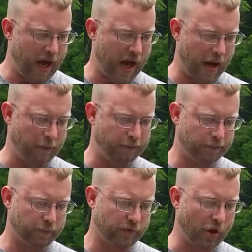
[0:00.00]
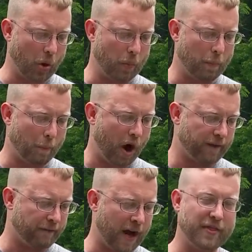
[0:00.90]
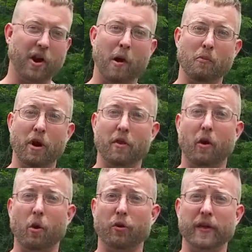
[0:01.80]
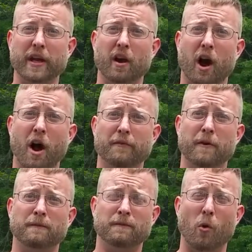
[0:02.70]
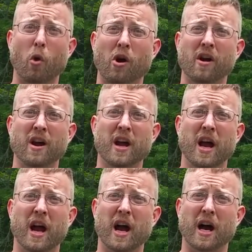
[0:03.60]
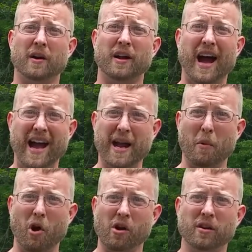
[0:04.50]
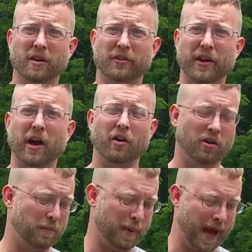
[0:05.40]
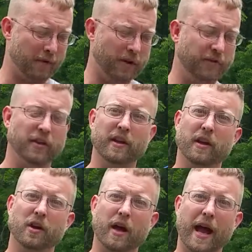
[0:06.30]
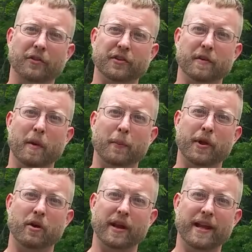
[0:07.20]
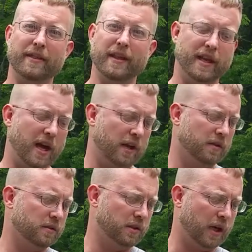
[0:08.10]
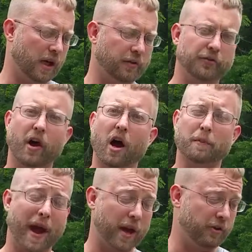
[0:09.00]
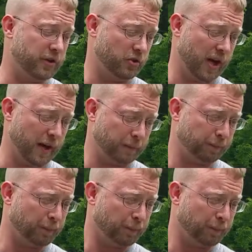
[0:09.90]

Um, so modified there, I'm running the whole thing off of four uh, I M R cell batteries, housing them up here in the uh, uh, stock battery tray.